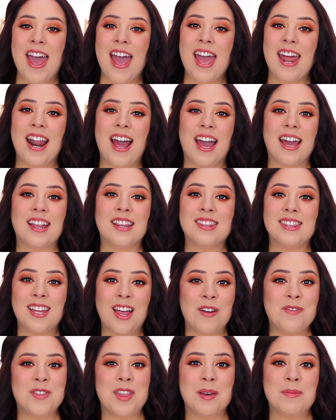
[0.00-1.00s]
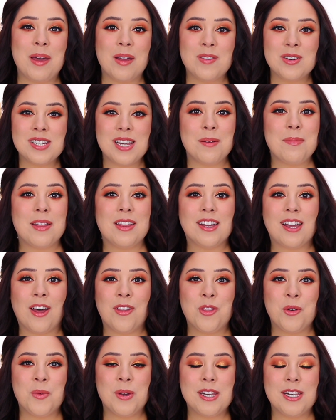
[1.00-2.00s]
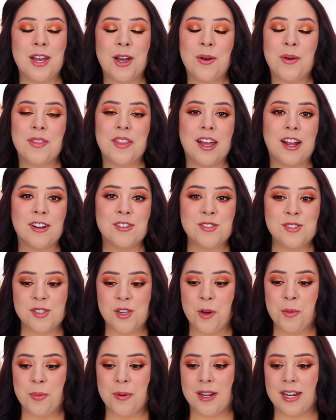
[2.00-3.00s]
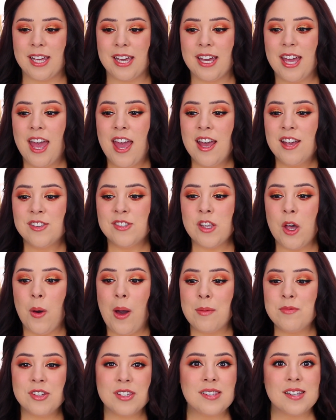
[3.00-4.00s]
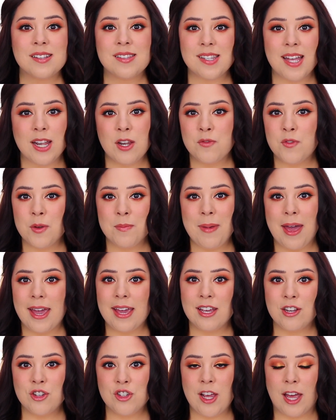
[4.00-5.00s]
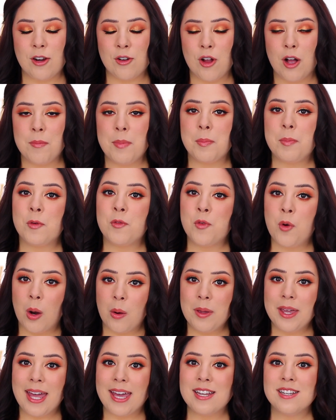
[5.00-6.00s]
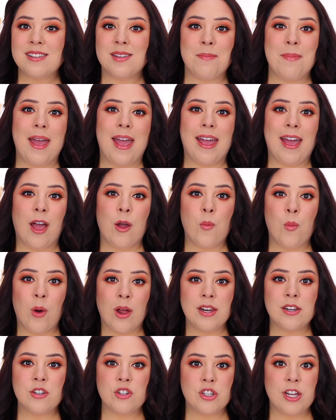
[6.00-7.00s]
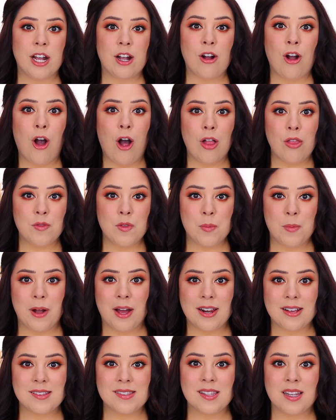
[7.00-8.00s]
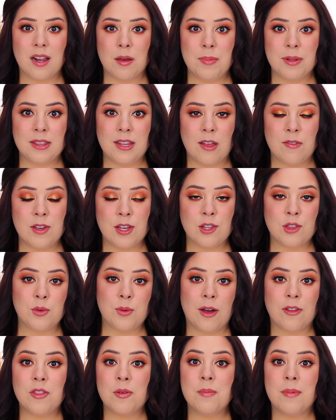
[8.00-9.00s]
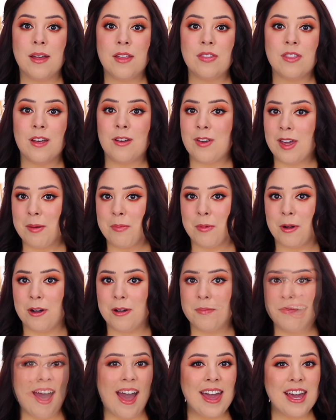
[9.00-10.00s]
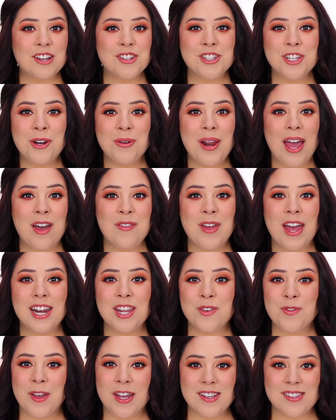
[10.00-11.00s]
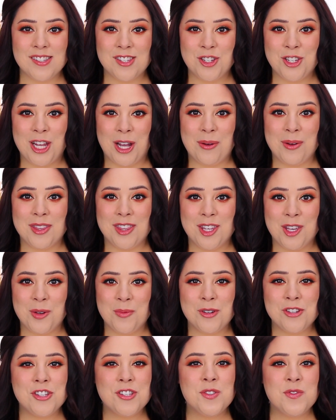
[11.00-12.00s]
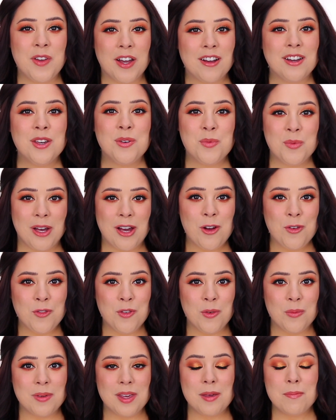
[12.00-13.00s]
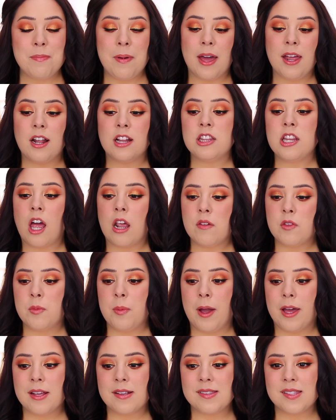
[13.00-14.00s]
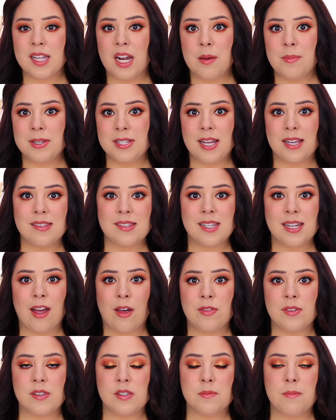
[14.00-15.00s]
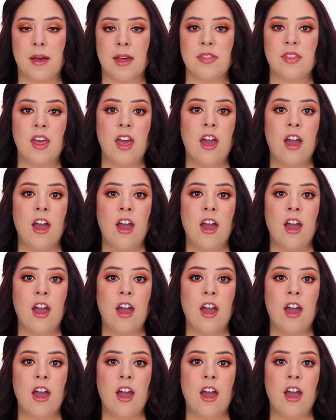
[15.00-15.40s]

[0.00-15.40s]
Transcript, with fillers: And I love them. Every time I look out the window, they are so pretty. So I'm just excited for May in general. But before we get into May, I wanted to share all of the products that I've been loving throughout the month of April. I actually don't have any fails to share with you, which is very rare for me. But a lot of the products that I've been testing out this month